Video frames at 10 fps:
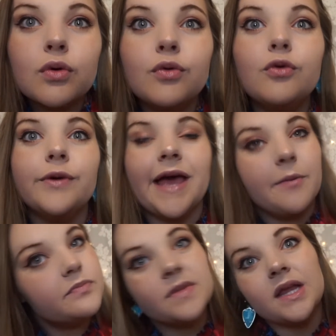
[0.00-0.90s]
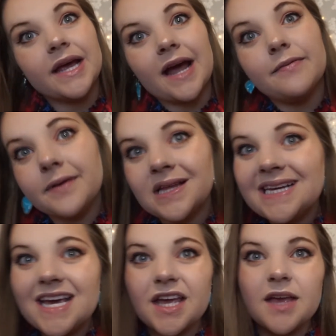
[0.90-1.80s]
ooh, yeah. Like, I feel
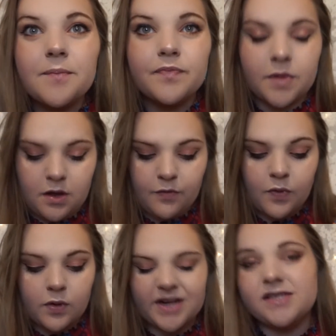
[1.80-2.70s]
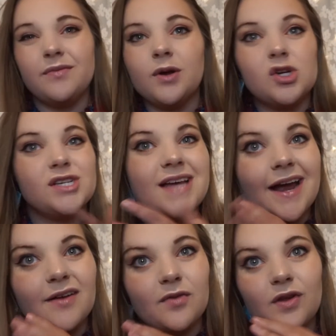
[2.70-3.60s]
like, of course, if you're just
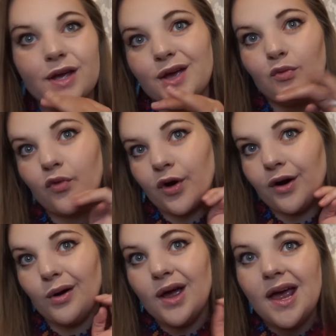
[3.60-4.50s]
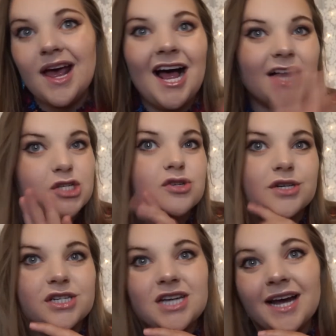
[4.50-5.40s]
kind of looking for
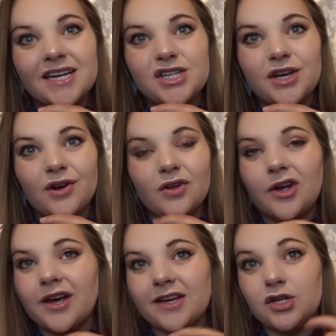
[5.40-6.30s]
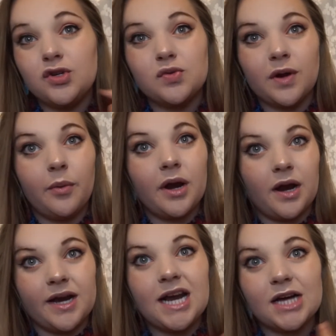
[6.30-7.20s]
extra shine to your look and you just want to put
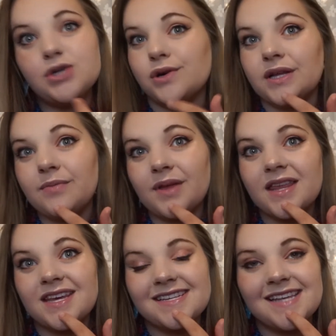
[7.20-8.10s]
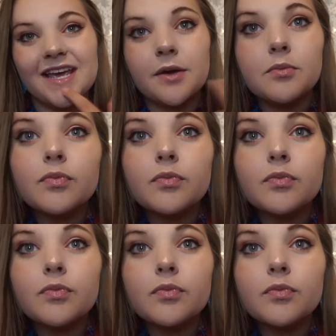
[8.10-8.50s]
on a natural lip like this, like,